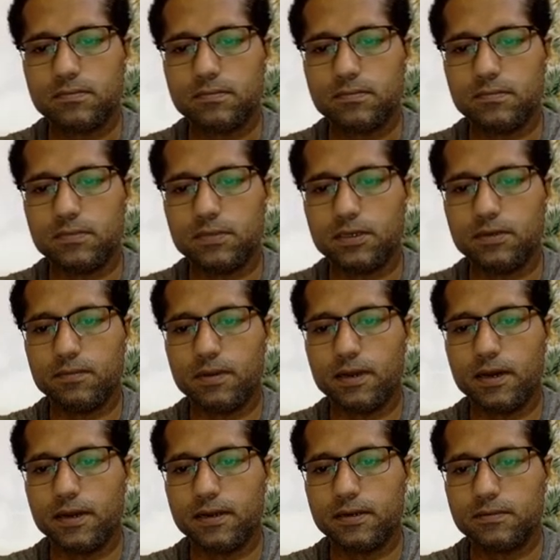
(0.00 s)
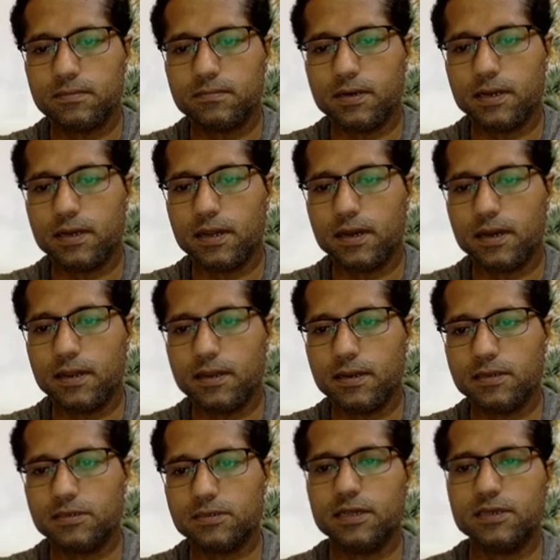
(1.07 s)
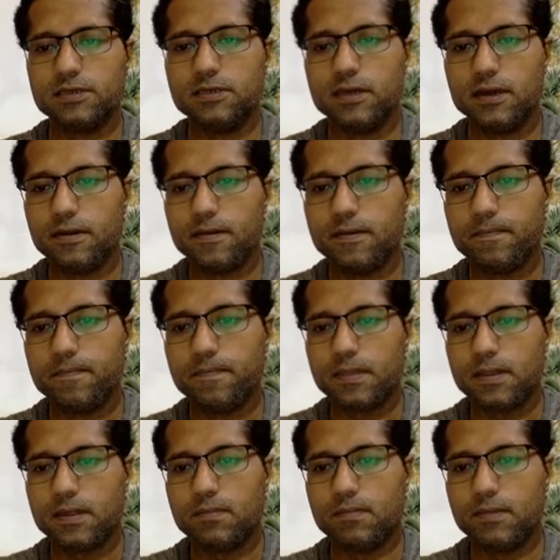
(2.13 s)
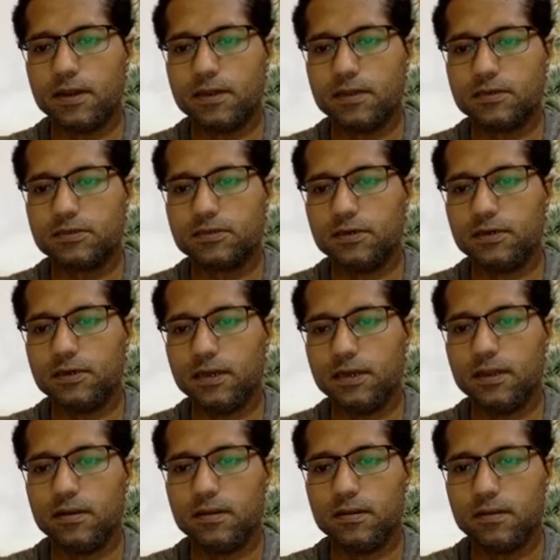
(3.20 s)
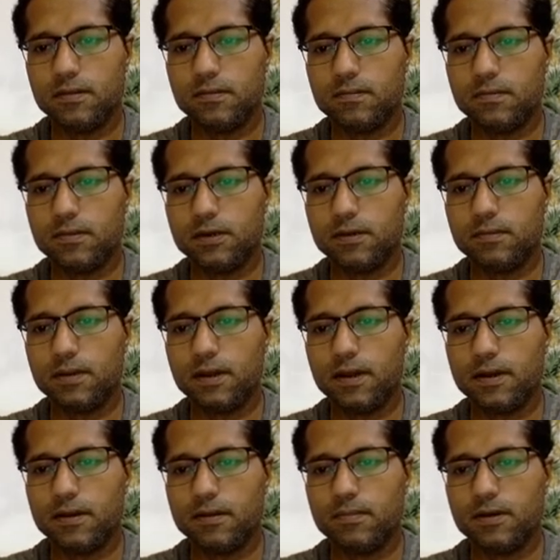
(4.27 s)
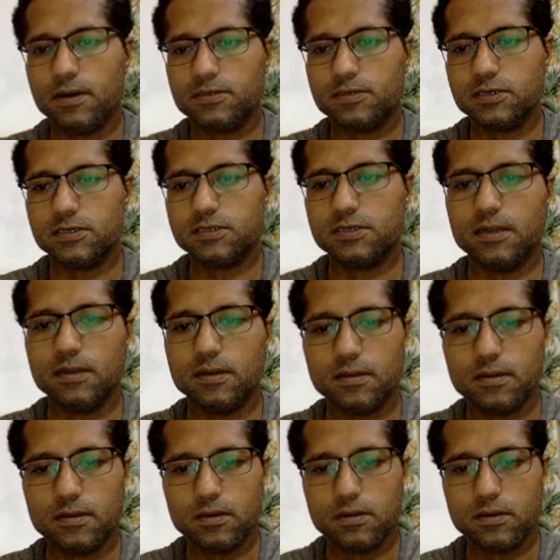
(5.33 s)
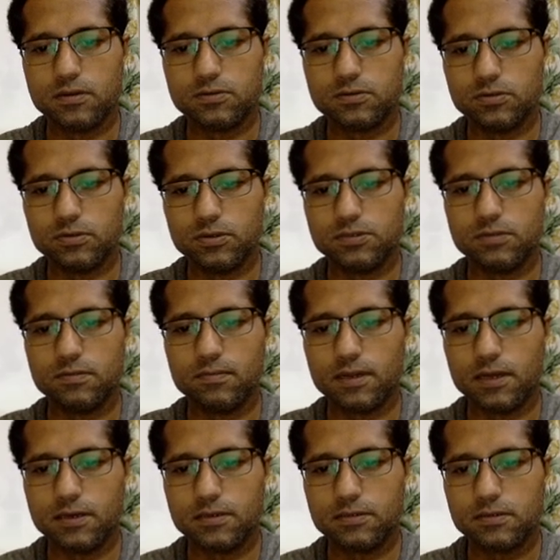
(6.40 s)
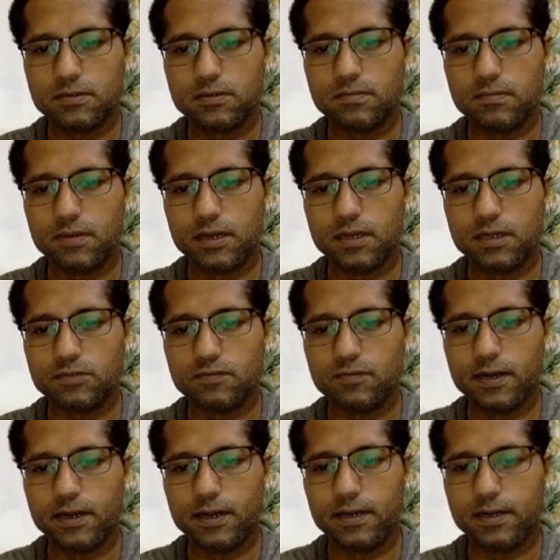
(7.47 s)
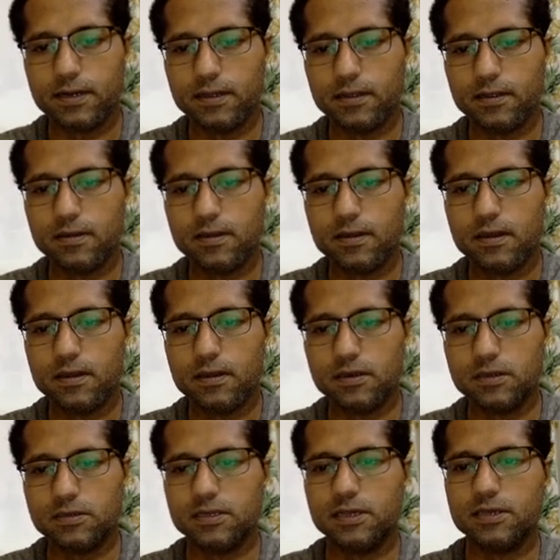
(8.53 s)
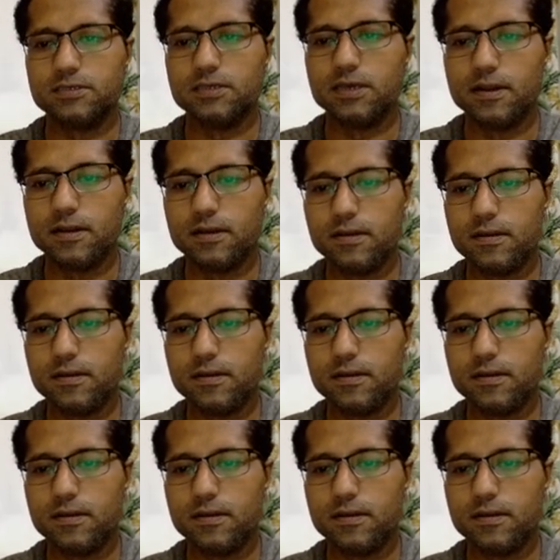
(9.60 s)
multiplied by 9 is less than minus 13 multiplied by 16. So this implies minus 180 is less than